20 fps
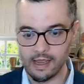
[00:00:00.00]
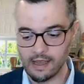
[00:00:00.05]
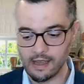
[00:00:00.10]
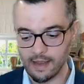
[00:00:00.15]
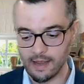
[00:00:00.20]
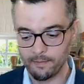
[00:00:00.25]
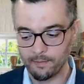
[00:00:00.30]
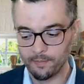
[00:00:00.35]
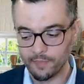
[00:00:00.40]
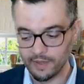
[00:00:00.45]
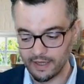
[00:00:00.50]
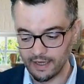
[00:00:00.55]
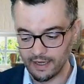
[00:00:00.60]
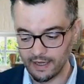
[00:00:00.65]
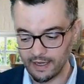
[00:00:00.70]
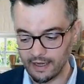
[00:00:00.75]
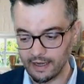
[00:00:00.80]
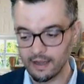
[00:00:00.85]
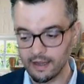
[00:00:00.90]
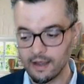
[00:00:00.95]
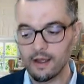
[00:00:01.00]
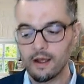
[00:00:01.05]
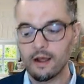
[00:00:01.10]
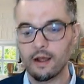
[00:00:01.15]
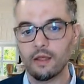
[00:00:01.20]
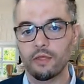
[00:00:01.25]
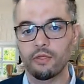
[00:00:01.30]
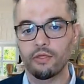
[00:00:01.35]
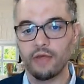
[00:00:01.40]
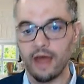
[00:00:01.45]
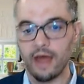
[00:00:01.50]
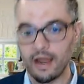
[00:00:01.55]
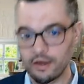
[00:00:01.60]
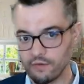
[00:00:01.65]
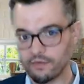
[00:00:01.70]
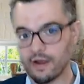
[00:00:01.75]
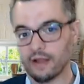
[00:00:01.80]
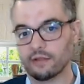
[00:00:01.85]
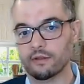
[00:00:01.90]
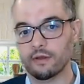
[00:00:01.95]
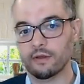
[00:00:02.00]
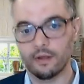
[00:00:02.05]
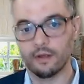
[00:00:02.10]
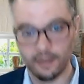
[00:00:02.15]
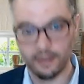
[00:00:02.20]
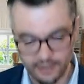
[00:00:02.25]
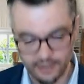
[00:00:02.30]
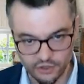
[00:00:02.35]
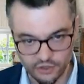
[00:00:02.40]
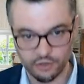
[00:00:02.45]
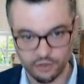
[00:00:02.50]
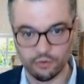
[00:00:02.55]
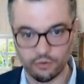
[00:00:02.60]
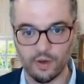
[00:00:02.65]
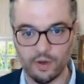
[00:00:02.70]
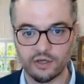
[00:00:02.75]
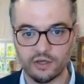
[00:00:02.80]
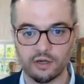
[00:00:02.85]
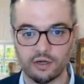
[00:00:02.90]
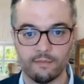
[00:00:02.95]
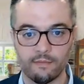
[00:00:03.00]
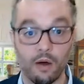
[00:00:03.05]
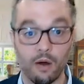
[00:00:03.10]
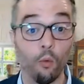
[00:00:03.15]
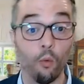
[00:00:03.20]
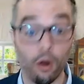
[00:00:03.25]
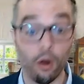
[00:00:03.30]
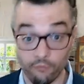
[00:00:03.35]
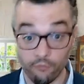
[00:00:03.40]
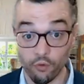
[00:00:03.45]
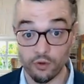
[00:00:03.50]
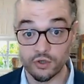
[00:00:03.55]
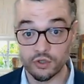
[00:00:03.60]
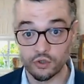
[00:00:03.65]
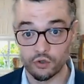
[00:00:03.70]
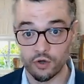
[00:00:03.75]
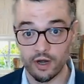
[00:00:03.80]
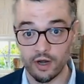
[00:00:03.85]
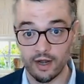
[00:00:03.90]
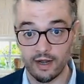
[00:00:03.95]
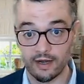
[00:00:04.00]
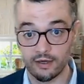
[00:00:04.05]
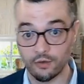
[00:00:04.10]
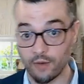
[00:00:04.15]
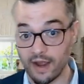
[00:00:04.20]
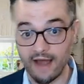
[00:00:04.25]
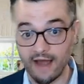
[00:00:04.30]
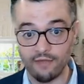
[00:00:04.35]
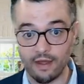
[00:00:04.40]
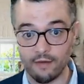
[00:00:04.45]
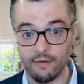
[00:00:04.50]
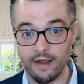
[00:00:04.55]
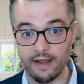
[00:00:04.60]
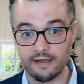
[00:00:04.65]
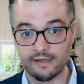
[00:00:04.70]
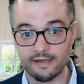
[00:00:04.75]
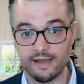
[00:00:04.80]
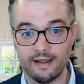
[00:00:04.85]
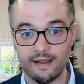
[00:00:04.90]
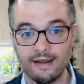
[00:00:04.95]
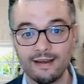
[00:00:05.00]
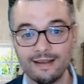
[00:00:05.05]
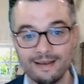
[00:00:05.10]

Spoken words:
and B. Then you've got the additional question about workforce training. Do I have that right, Zaid?